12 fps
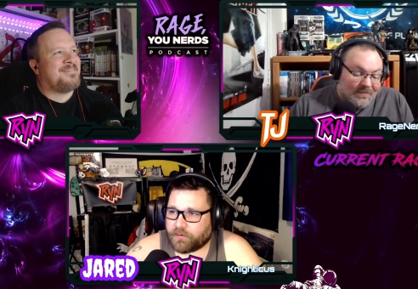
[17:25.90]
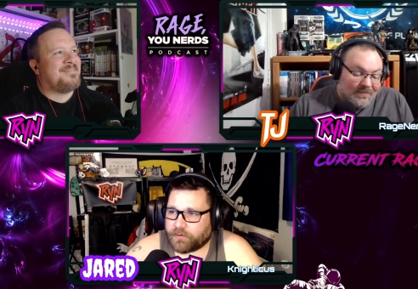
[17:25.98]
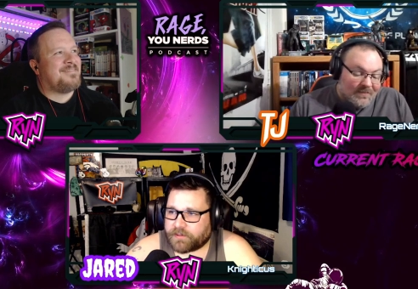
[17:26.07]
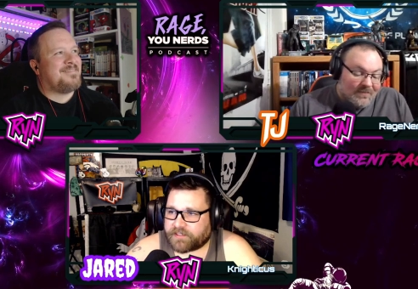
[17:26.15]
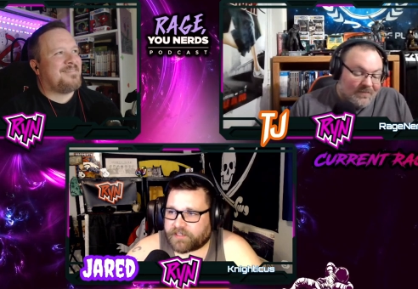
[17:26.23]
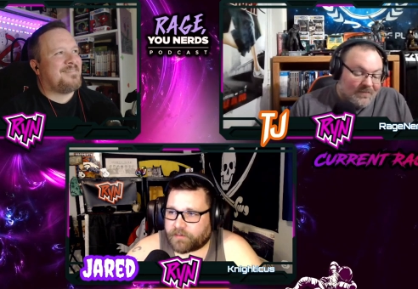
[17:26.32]

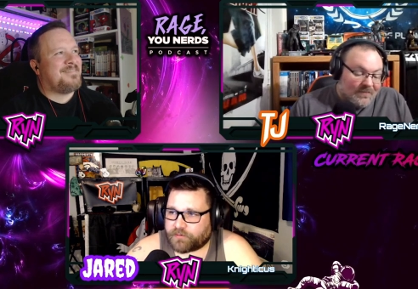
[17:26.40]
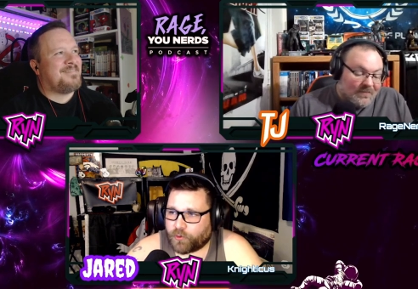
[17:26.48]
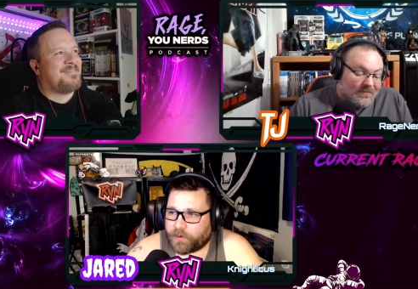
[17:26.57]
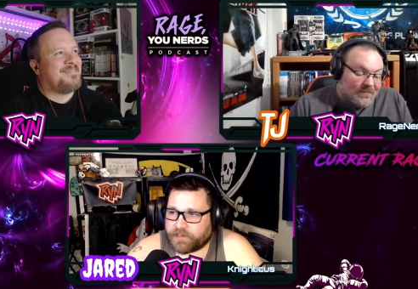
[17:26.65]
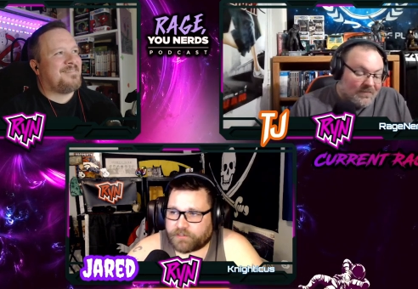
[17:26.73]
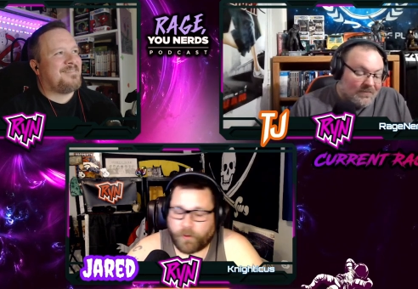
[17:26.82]
Speaker 1: with some
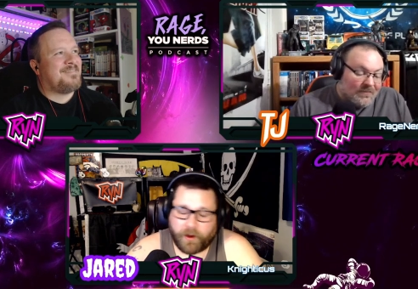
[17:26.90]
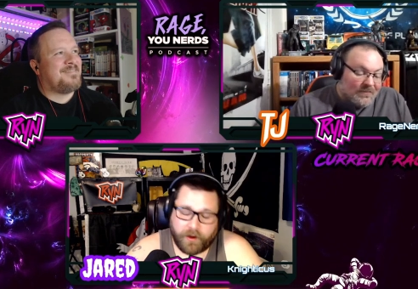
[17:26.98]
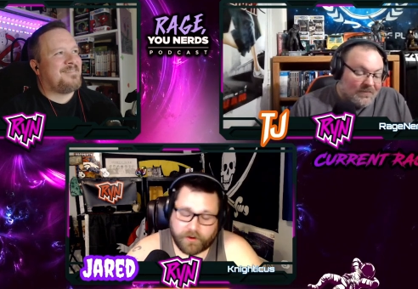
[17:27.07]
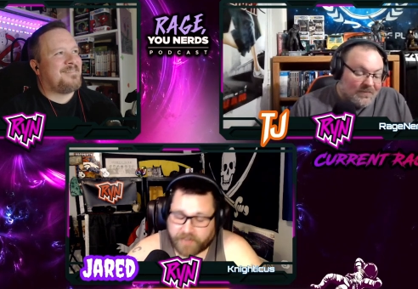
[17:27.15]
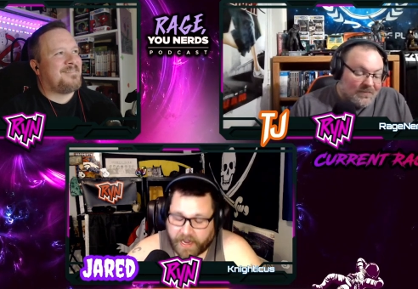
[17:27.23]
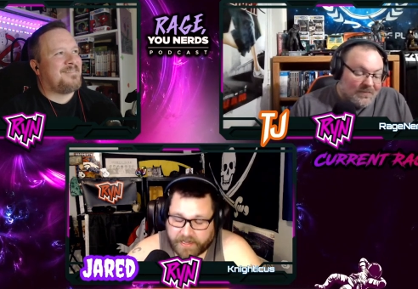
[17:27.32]
choice
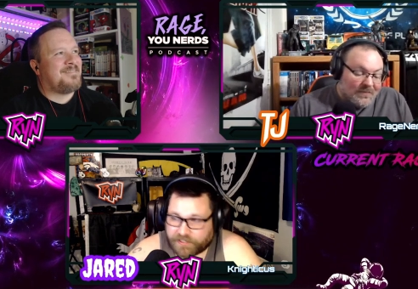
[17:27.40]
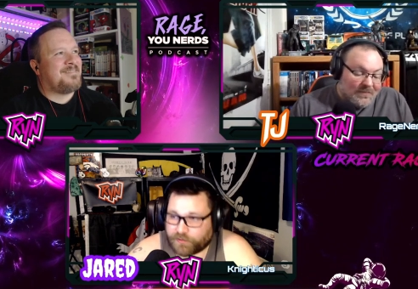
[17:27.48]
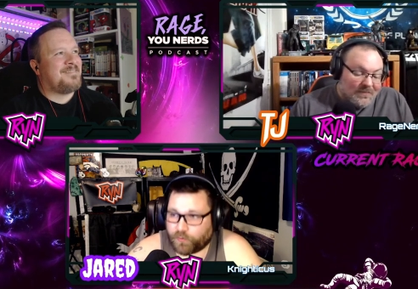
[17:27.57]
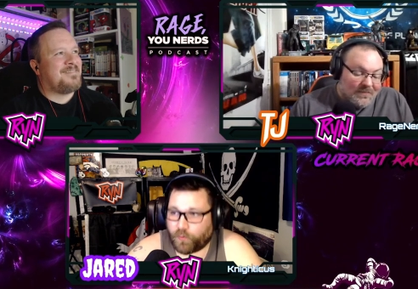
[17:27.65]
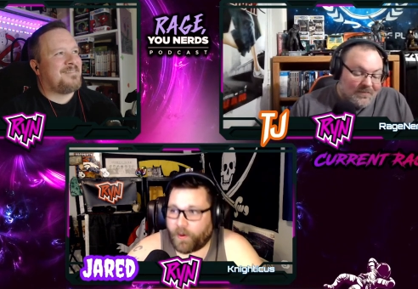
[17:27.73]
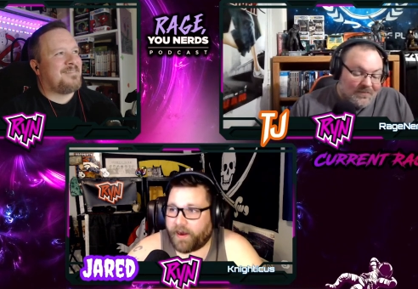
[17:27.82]
words. I
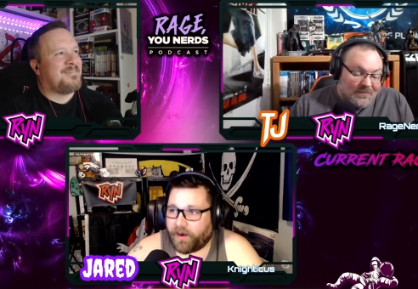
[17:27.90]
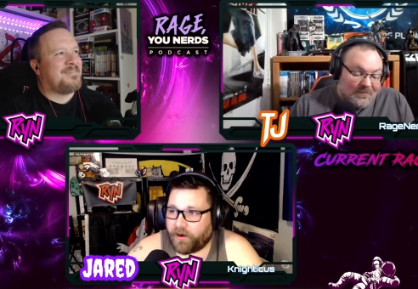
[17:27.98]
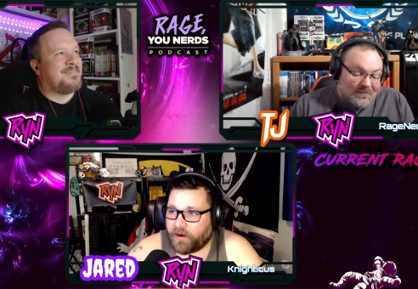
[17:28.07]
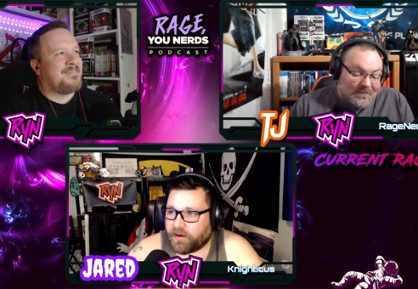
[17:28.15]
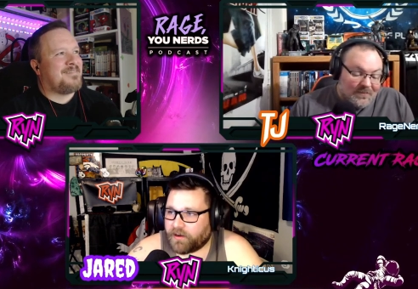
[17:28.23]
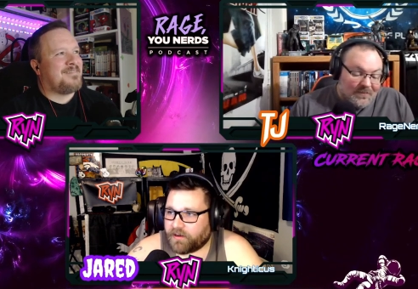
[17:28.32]

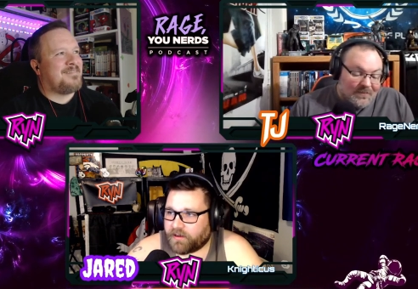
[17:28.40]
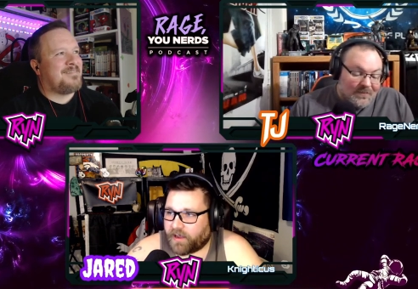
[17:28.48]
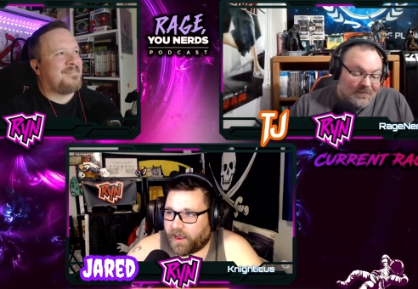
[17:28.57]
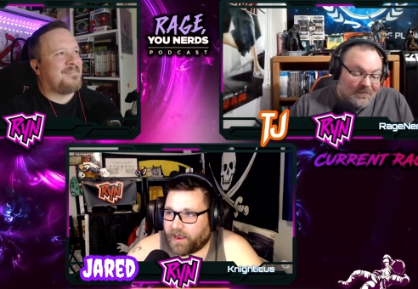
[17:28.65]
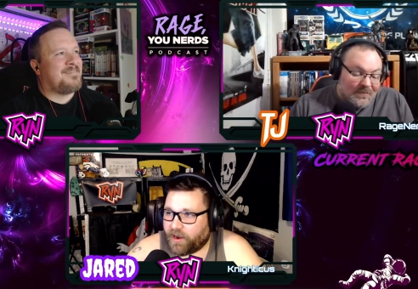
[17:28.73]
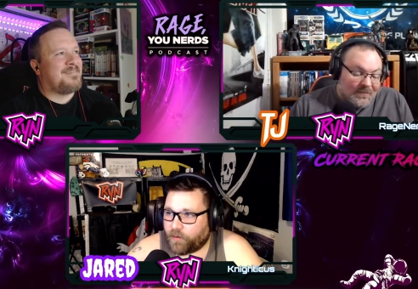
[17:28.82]
swear
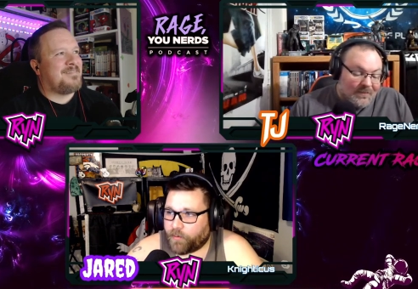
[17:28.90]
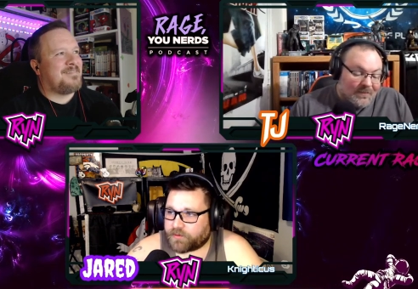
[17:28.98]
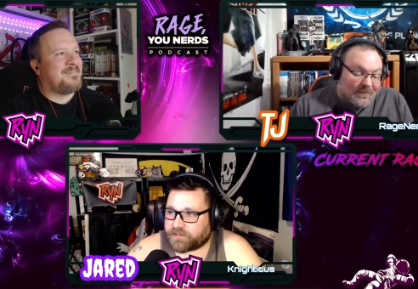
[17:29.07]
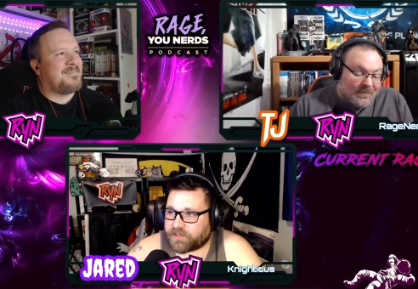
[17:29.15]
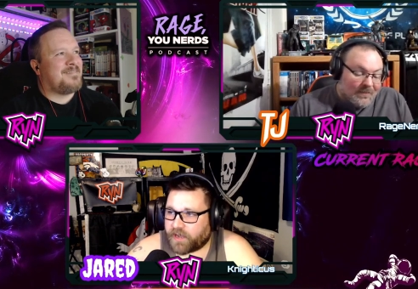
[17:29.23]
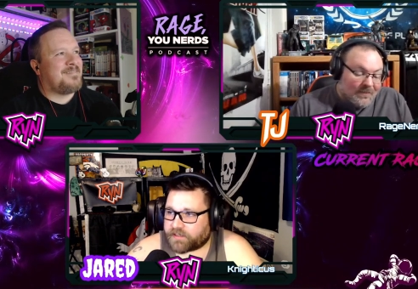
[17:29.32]
I
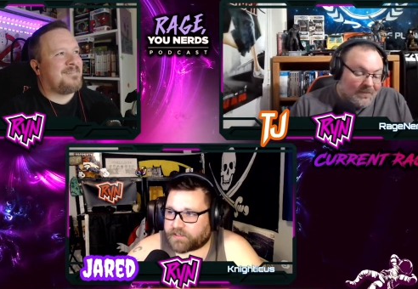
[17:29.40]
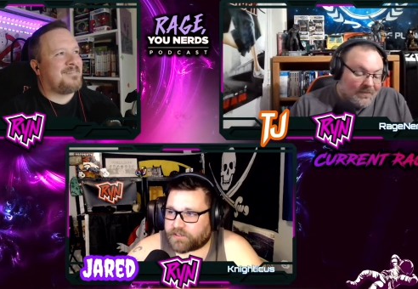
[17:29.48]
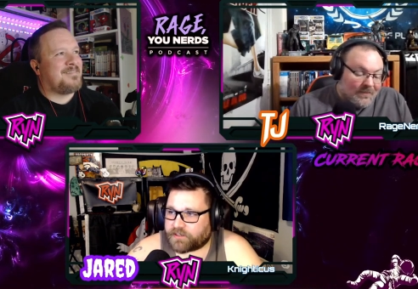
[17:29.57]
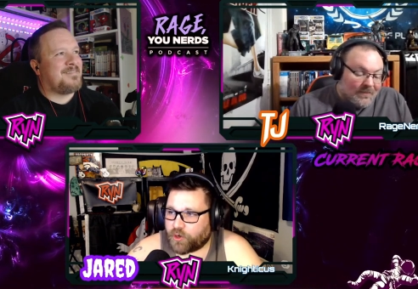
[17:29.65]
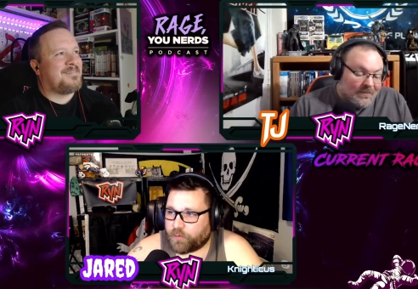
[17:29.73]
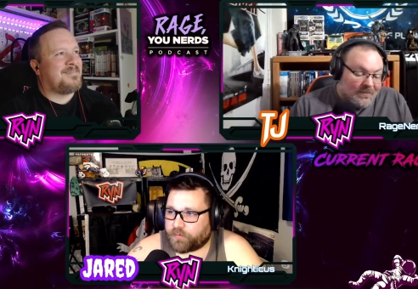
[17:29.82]
almost got
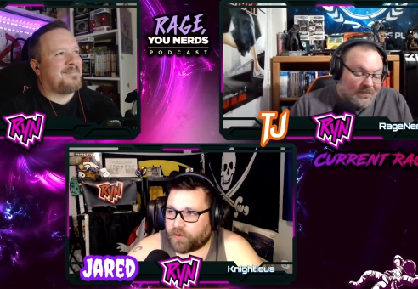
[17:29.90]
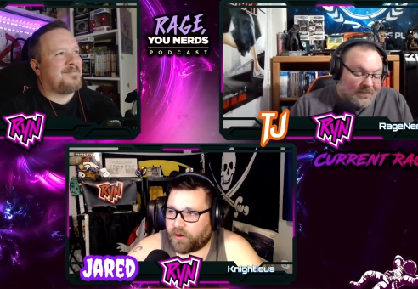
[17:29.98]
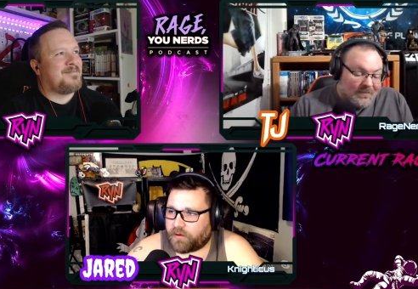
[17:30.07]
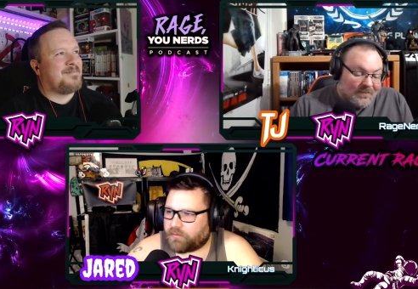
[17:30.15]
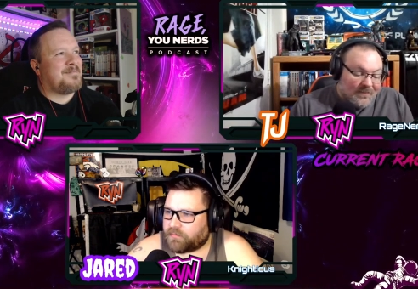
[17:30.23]
scooped up.